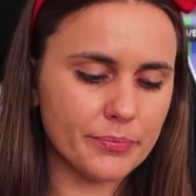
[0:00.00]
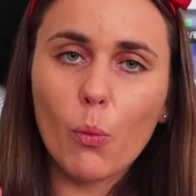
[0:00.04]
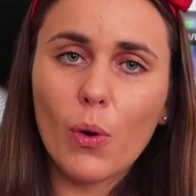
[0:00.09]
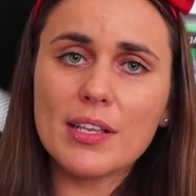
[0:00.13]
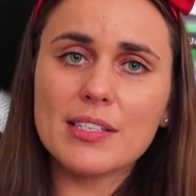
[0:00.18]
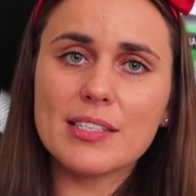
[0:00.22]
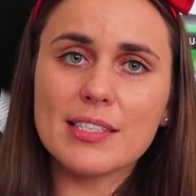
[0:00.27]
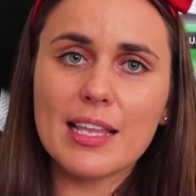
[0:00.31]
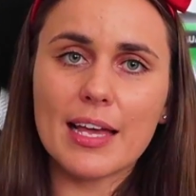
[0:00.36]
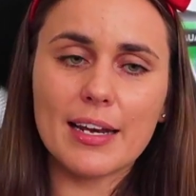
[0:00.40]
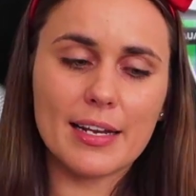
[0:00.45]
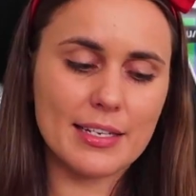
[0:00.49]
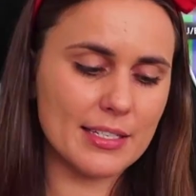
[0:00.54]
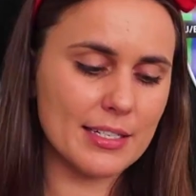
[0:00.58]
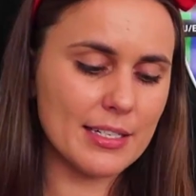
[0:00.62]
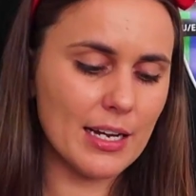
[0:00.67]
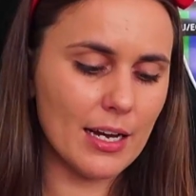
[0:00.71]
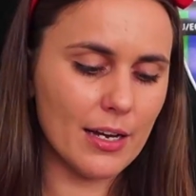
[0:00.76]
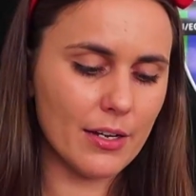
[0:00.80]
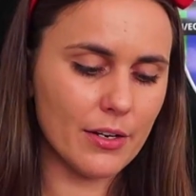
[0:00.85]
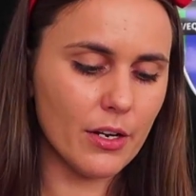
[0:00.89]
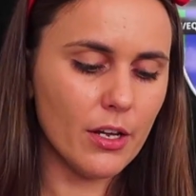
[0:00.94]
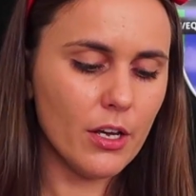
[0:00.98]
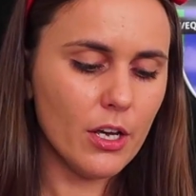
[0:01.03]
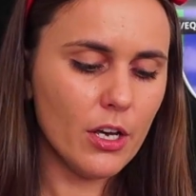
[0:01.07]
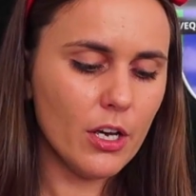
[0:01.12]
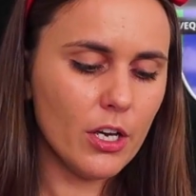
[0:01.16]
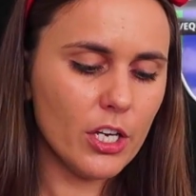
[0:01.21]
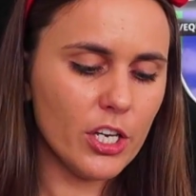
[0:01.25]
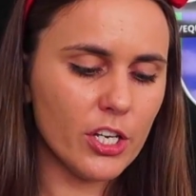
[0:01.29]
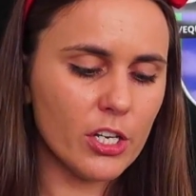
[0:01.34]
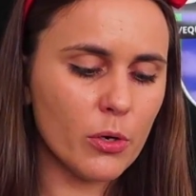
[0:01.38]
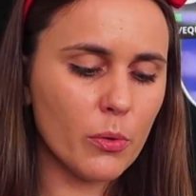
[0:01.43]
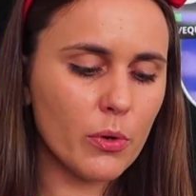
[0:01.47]
Once that is done,
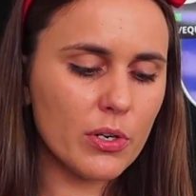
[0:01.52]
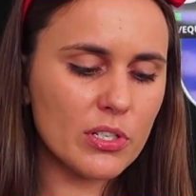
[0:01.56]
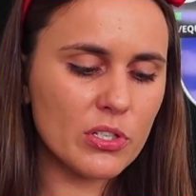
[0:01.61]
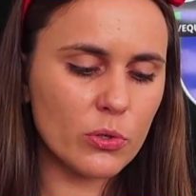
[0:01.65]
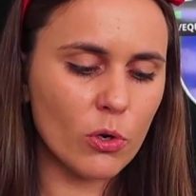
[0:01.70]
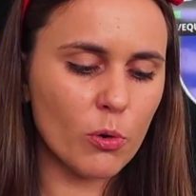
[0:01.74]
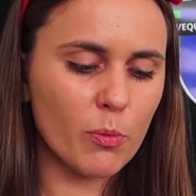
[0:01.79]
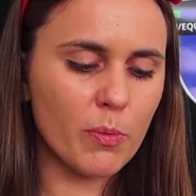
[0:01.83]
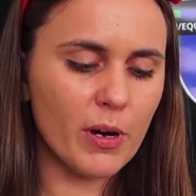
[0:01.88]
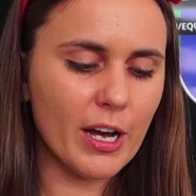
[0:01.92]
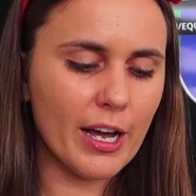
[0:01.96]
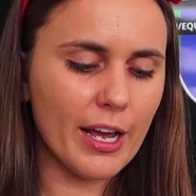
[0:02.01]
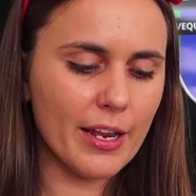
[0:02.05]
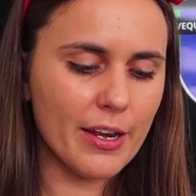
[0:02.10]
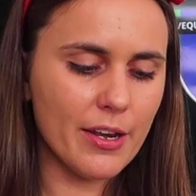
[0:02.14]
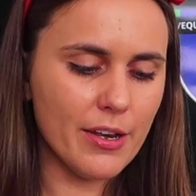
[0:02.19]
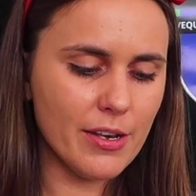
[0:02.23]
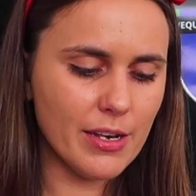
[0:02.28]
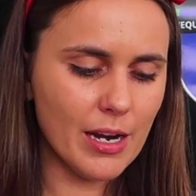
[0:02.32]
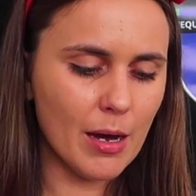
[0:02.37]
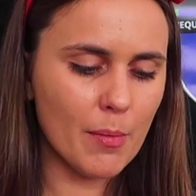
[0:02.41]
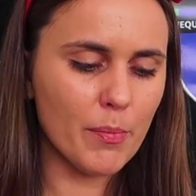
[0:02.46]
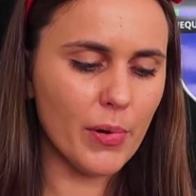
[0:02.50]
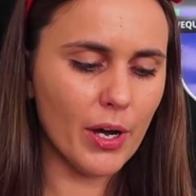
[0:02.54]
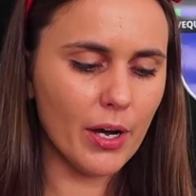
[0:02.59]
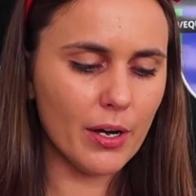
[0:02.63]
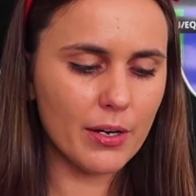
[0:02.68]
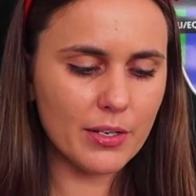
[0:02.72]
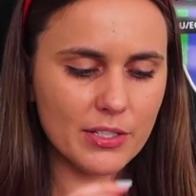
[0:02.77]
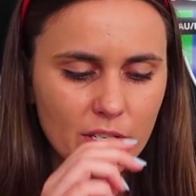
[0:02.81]
you're going to want to sort by number.